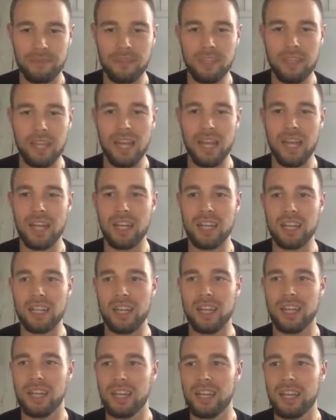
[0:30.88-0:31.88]
And
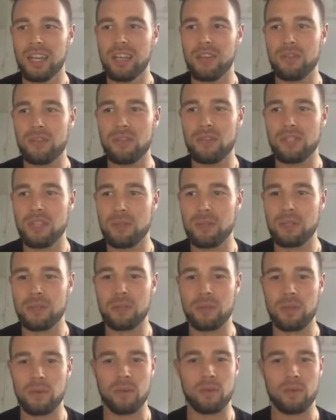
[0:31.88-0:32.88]
uh, if you've seen me
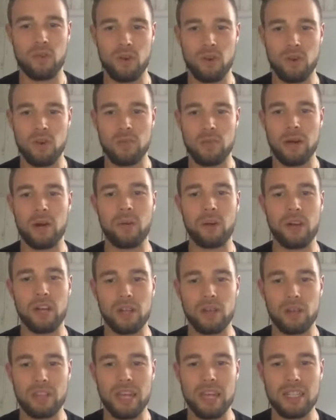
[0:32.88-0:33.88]
speak before about
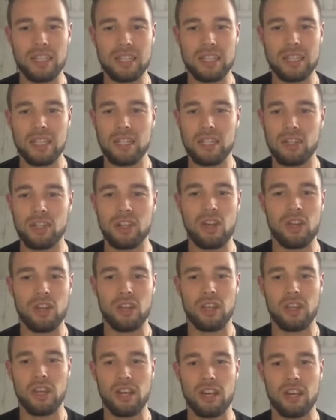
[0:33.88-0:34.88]
working with Natalie, you'd
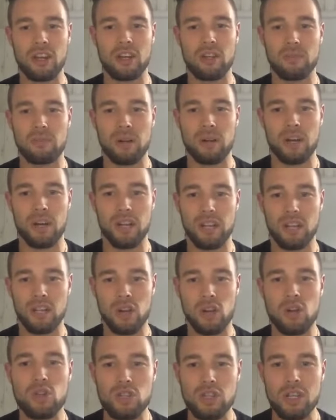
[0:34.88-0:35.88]
know that I got my
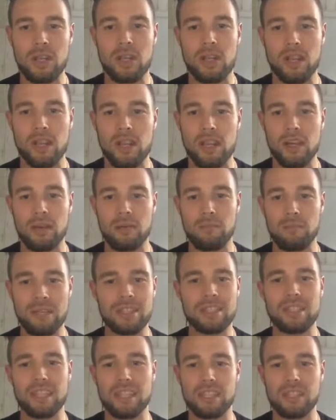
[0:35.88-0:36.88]
coaching
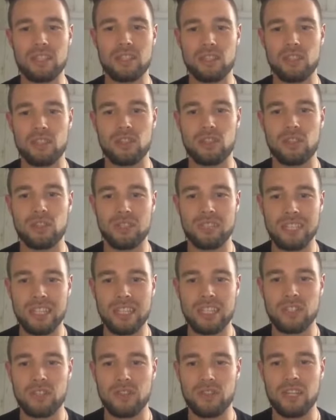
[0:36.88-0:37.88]
business to
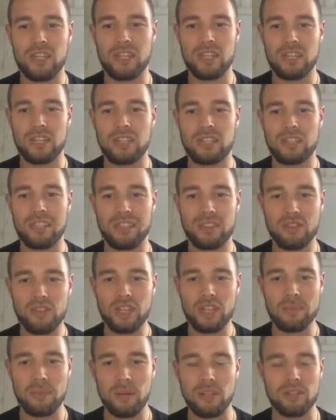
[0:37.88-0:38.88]
six figures in
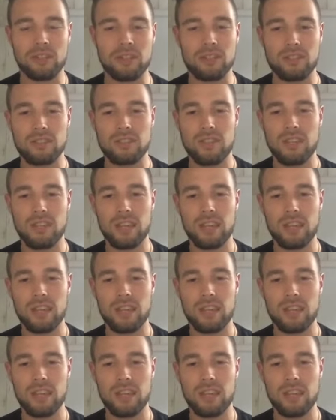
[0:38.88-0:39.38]
three months.